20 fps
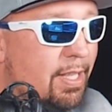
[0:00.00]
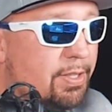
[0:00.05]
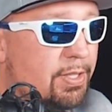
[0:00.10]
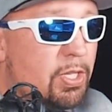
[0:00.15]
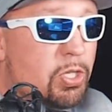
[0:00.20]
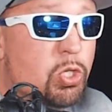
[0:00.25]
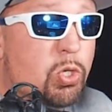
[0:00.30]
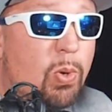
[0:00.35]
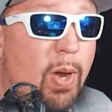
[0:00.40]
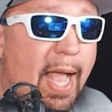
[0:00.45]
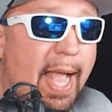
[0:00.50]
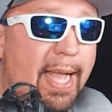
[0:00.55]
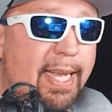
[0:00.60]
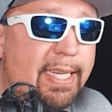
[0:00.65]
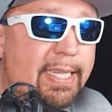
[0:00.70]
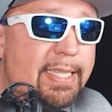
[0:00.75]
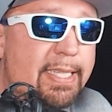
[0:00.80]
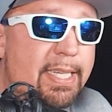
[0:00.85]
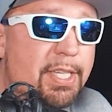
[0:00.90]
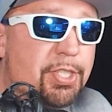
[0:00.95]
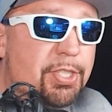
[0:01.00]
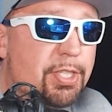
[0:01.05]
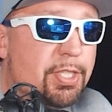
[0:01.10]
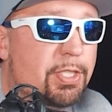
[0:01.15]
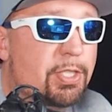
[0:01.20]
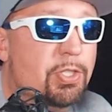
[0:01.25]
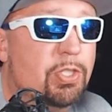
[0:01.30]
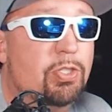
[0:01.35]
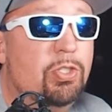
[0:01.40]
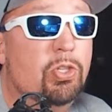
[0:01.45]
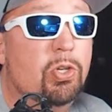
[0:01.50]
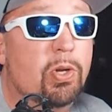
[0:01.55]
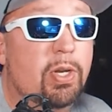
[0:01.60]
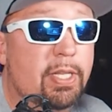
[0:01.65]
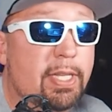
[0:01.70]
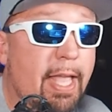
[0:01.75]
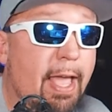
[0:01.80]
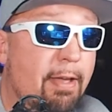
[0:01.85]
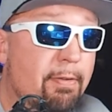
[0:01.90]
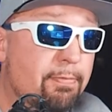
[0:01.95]
the track conditions
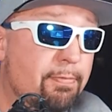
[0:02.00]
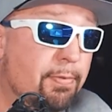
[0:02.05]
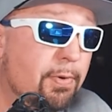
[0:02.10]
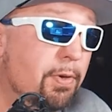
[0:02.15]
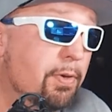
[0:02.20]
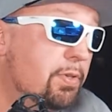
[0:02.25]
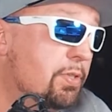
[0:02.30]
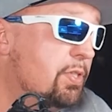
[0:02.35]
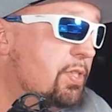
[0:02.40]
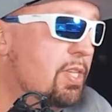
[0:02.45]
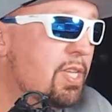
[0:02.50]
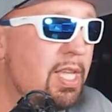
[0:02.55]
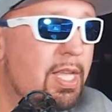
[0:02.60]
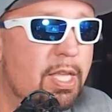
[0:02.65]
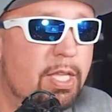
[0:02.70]
during that first,